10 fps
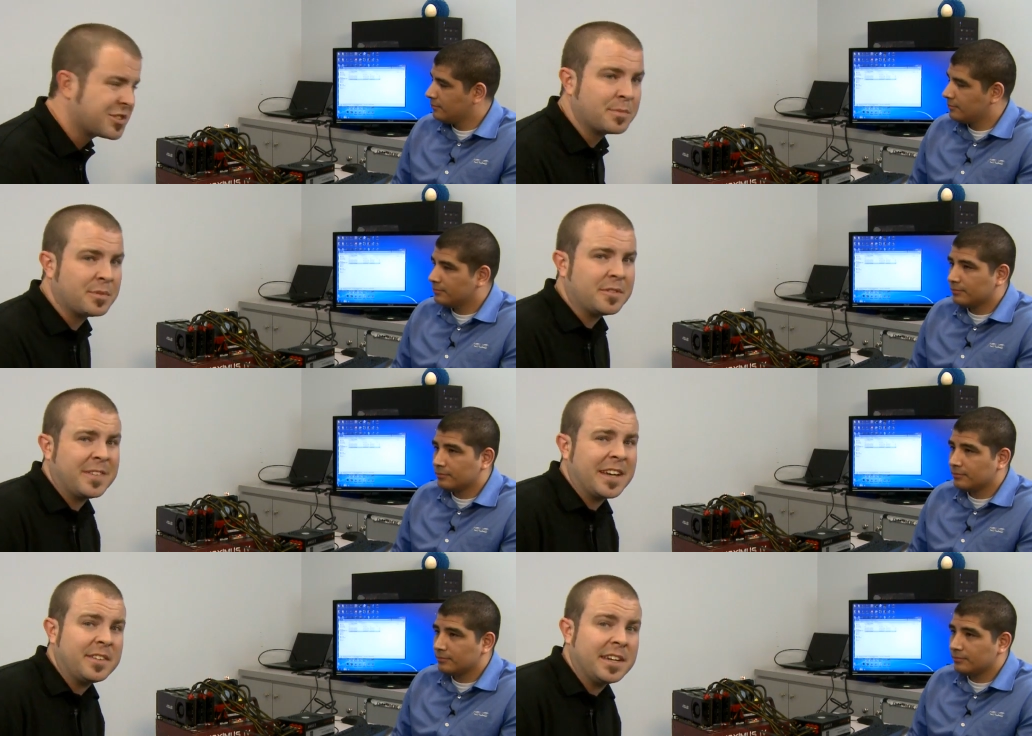Speaker 1: triple
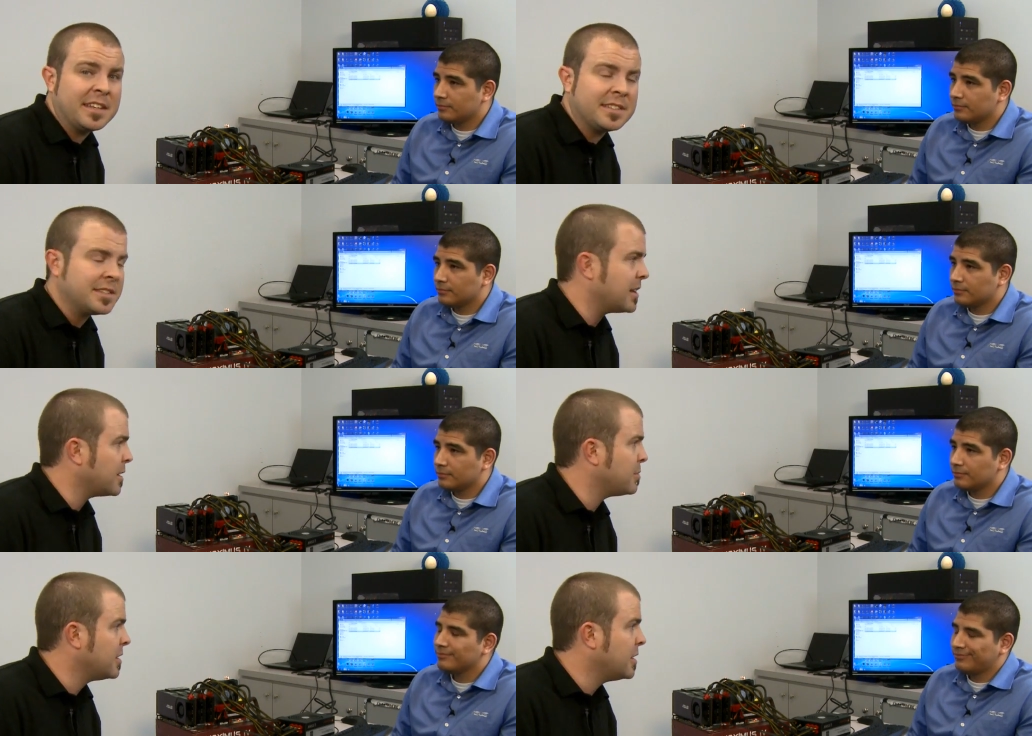580
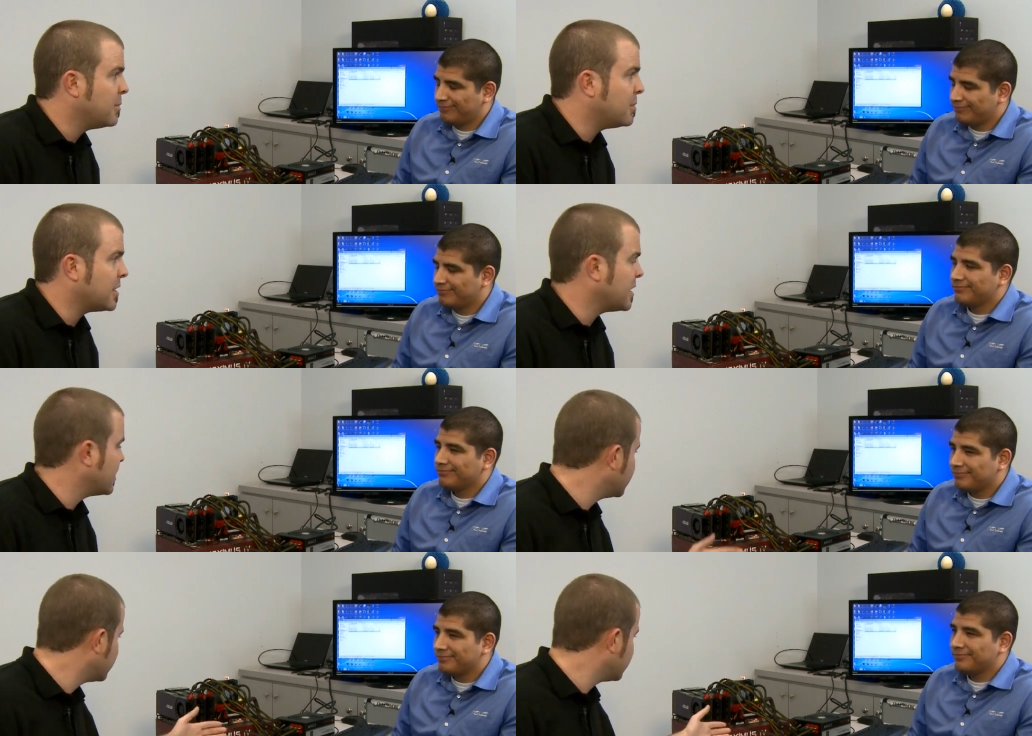setup. But uh,
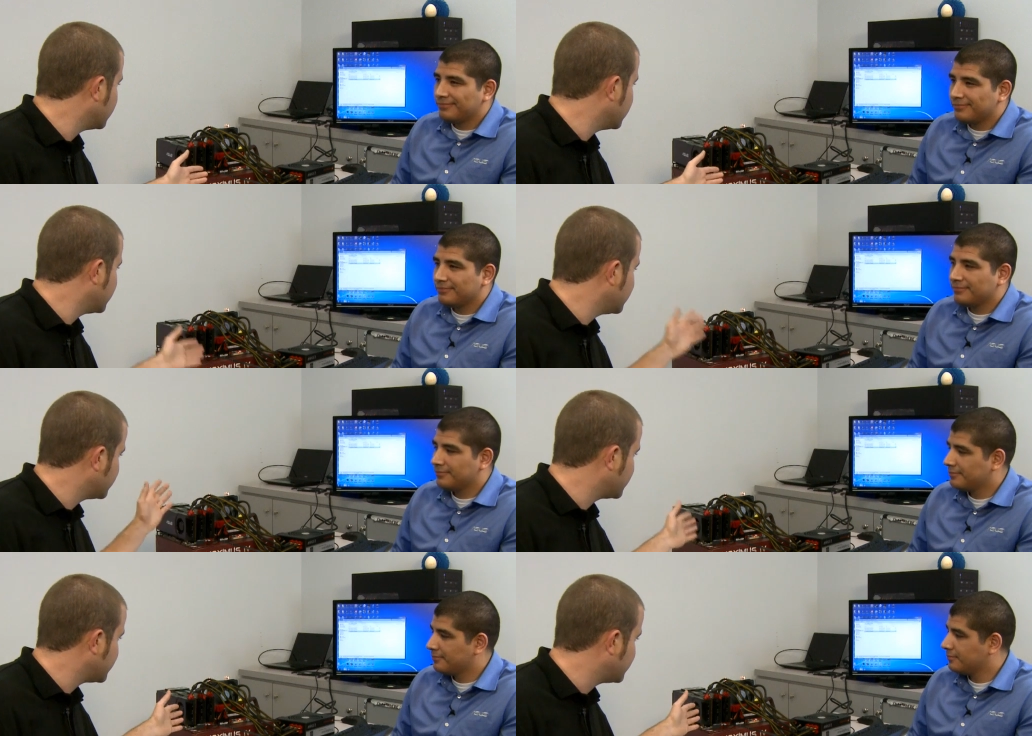this has
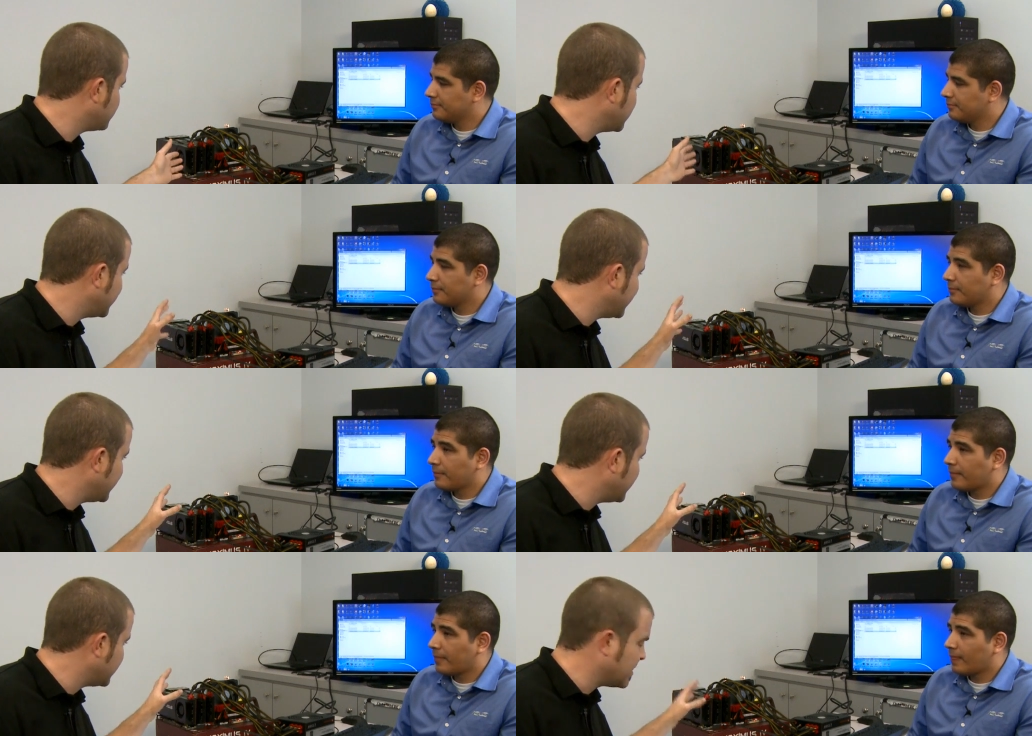just been
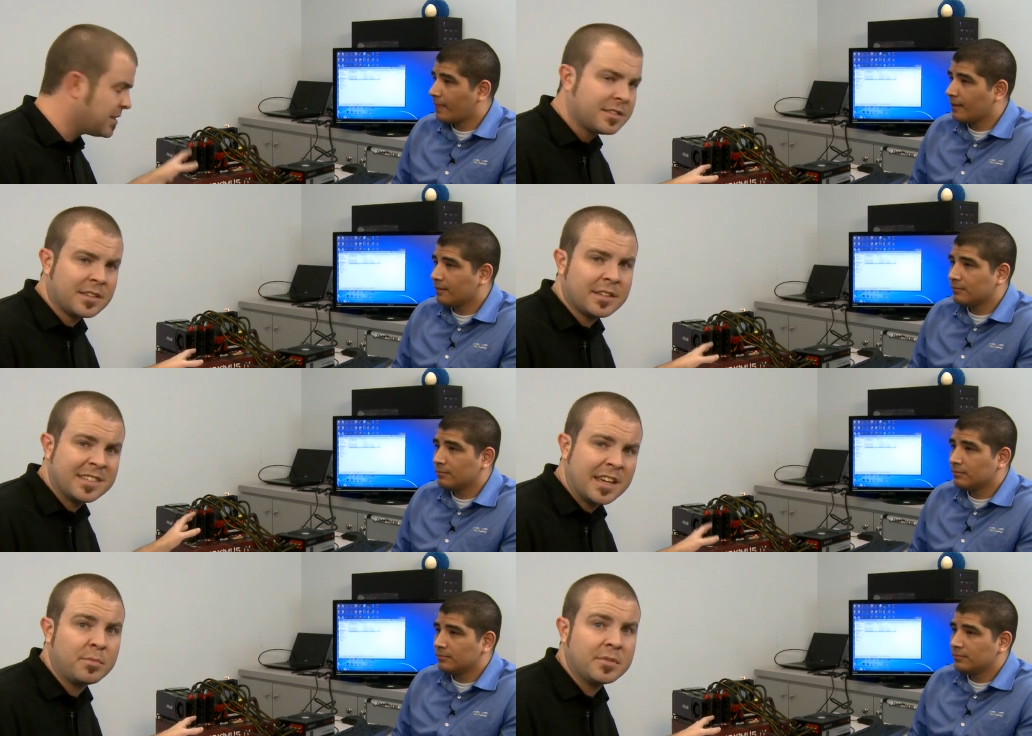a little
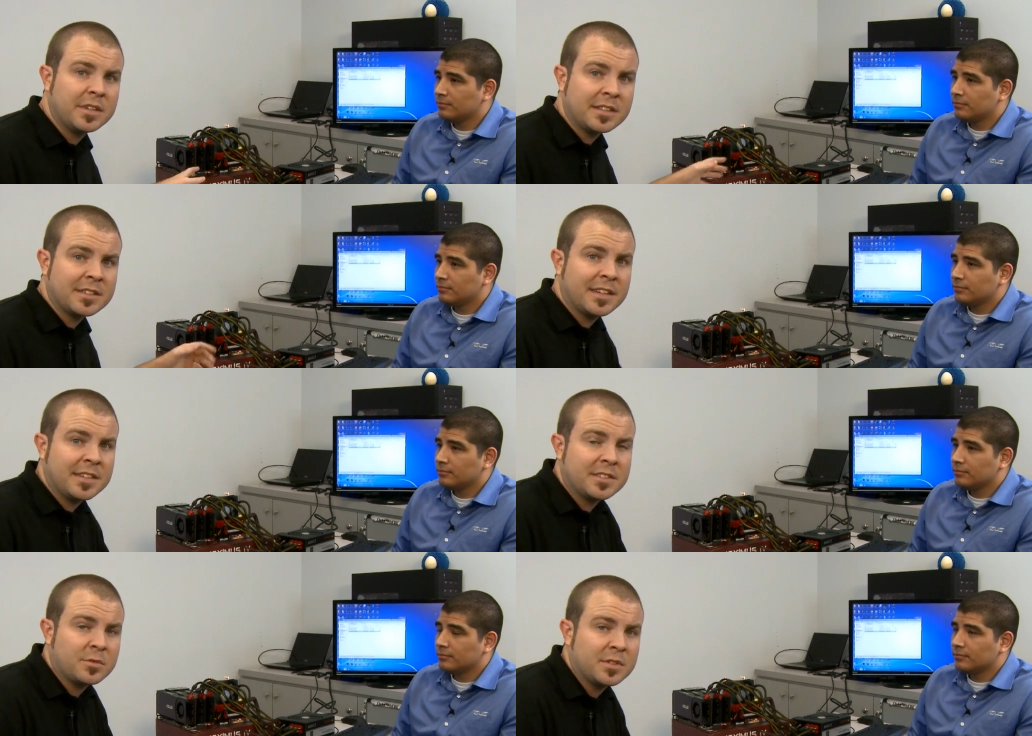sampling, a little
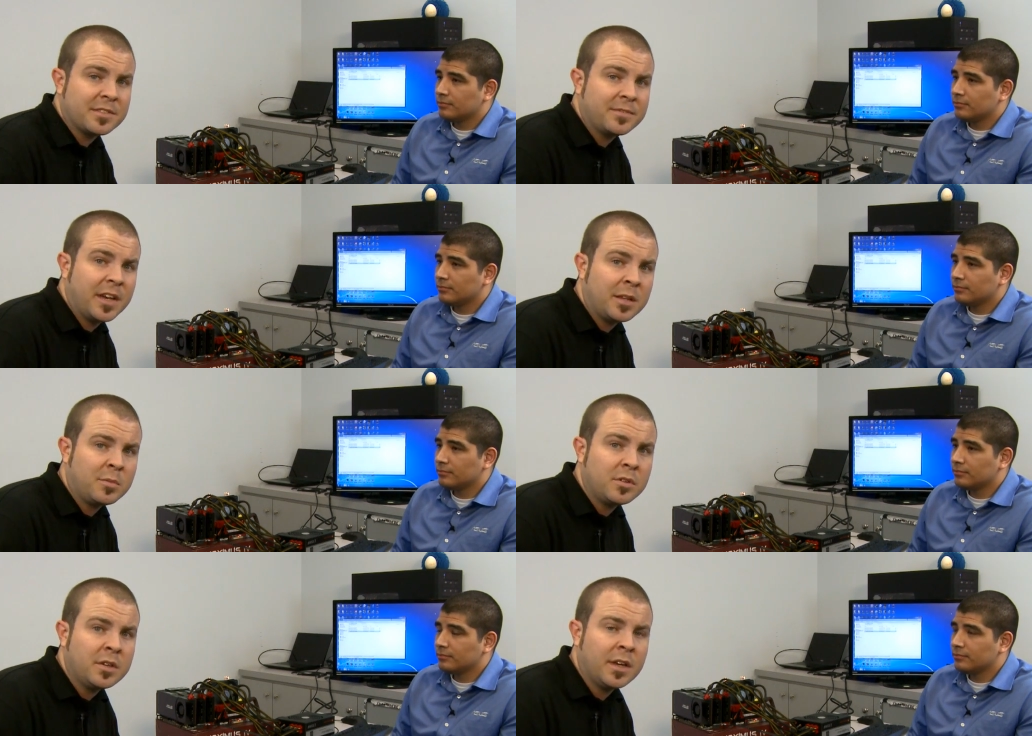taste of what's
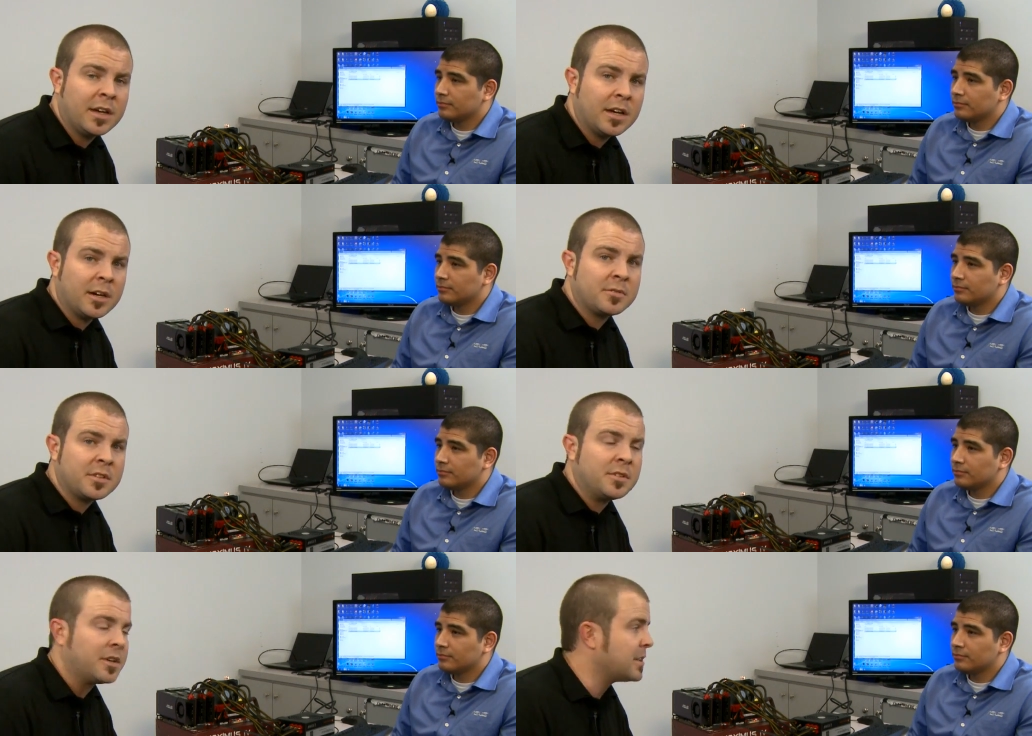available uh, with the
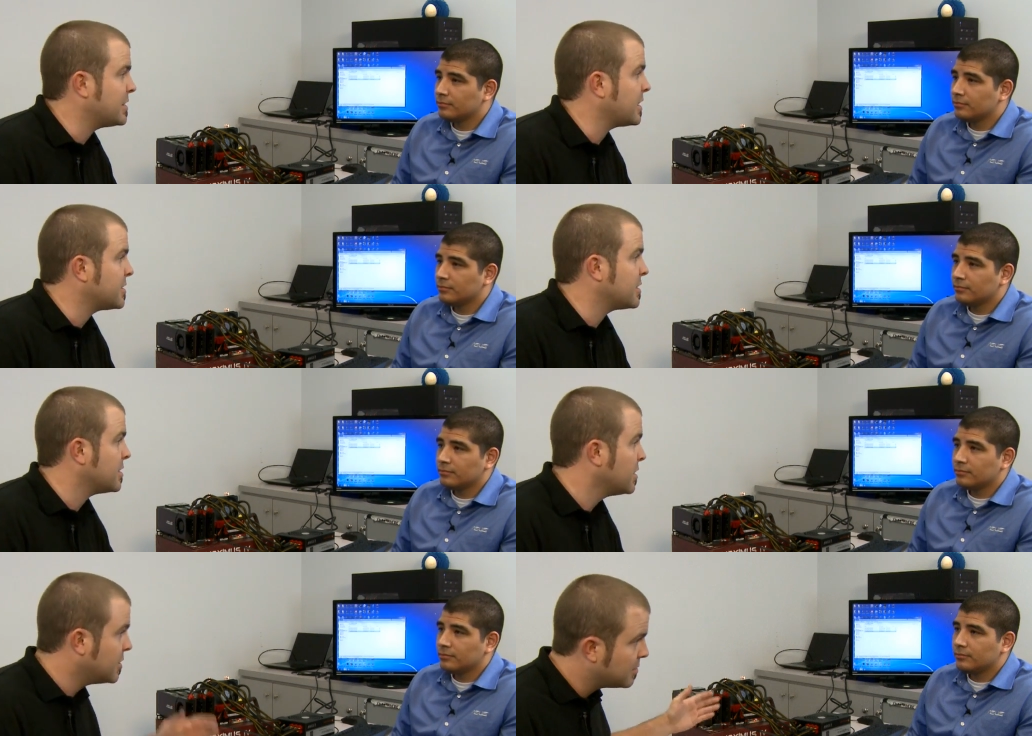new architecture,
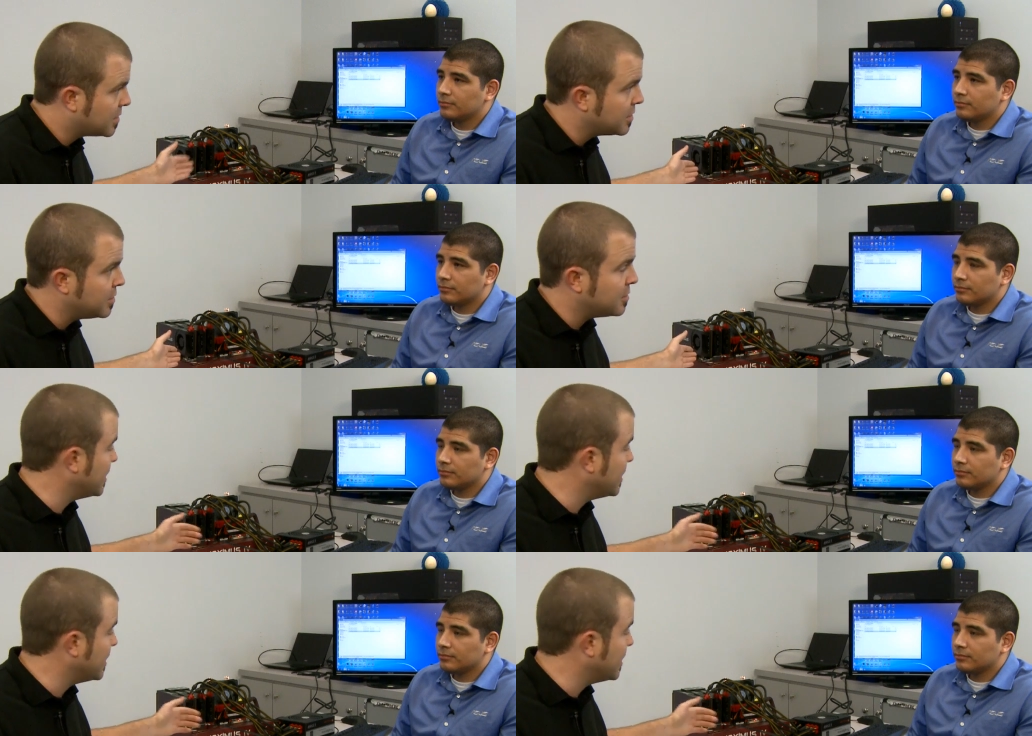with the new